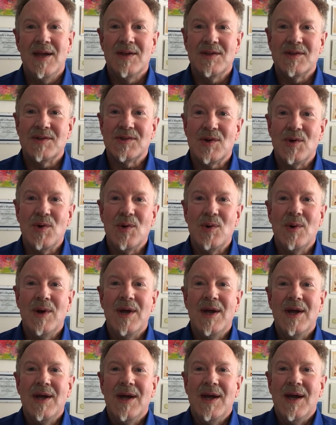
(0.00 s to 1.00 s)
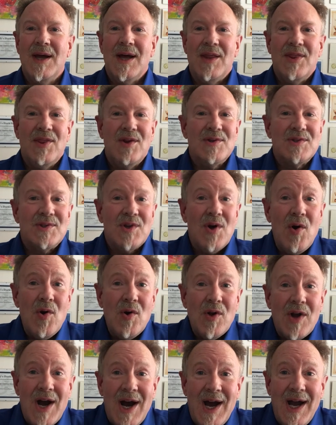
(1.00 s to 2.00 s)
So there's all
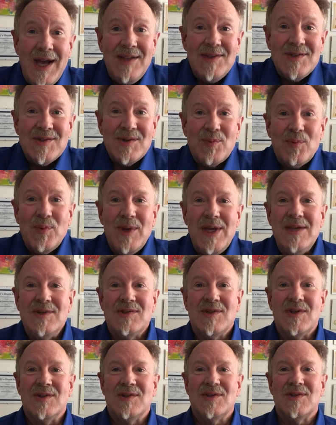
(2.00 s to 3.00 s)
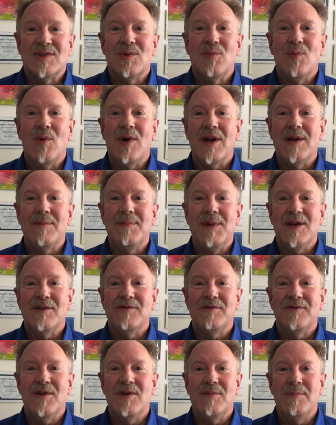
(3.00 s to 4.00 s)
kinds of reasons to want to be a
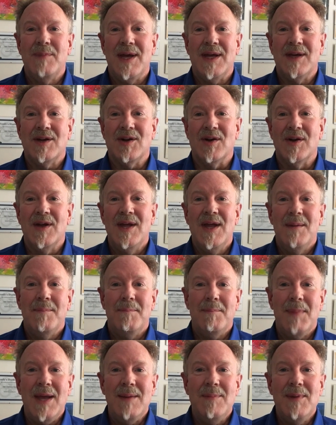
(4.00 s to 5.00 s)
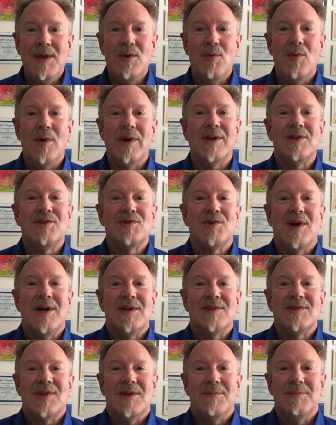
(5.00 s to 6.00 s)
filmmaker. Maybe you want to try
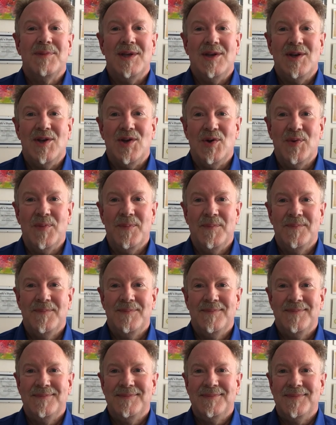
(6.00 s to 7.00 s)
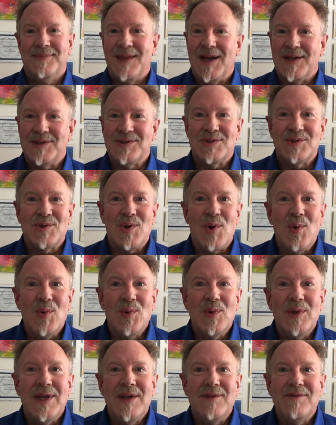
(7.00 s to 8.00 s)
something new. That's
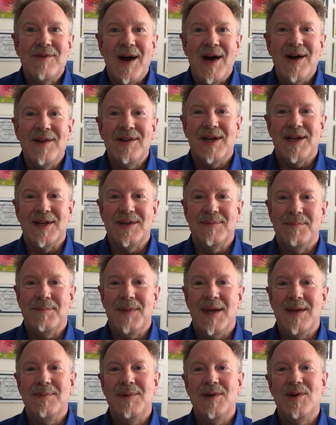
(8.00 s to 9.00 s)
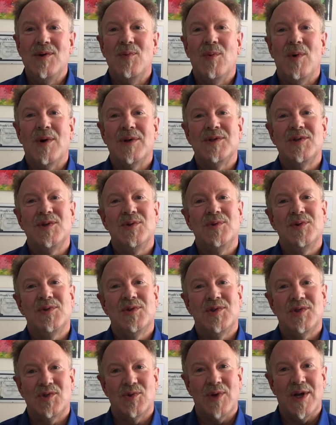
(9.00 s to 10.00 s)
totally valid. Maybe you want to
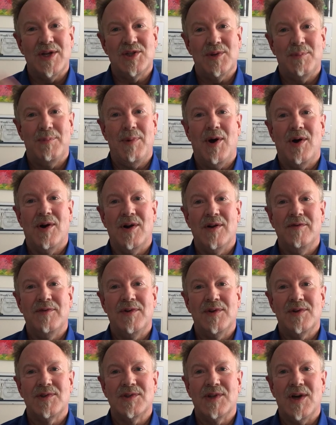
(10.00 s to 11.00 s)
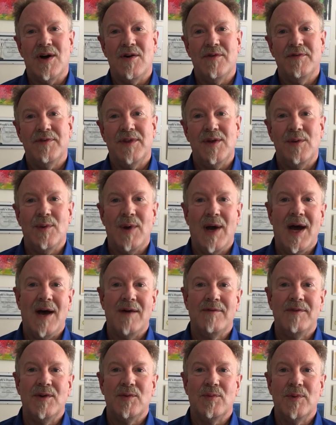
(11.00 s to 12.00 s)
stretch a part of yourself that you
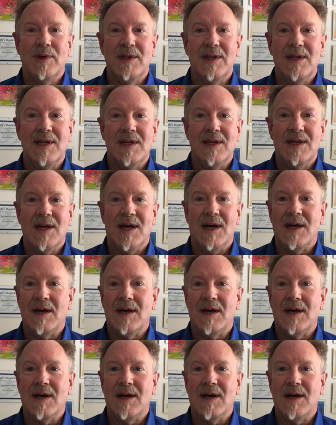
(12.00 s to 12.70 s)
haven't really